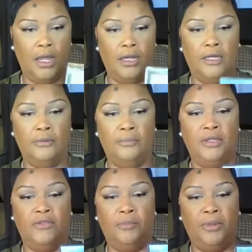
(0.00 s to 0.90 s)
and it'll
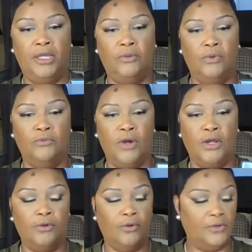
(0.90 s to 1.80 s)
be the pink one
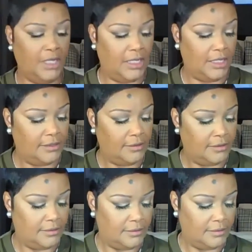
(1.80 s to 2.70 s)
right here on the end.
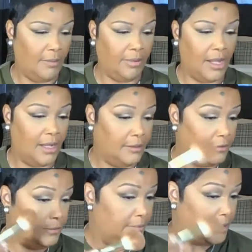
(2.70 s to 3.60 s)
Apply a
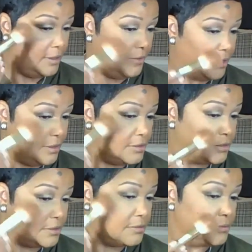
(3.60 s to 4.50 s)
little bit of
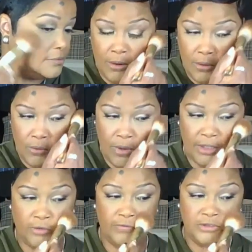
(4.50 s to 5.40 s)
this
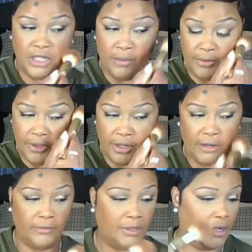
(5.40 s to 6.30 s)
right over top of the
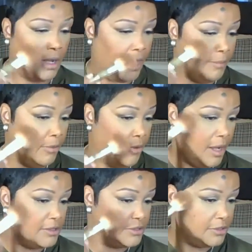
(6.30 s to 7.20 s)
area I
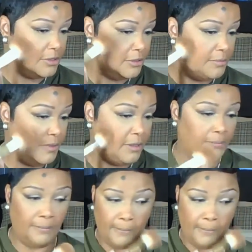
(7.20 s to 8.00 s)
bronzed a little bit.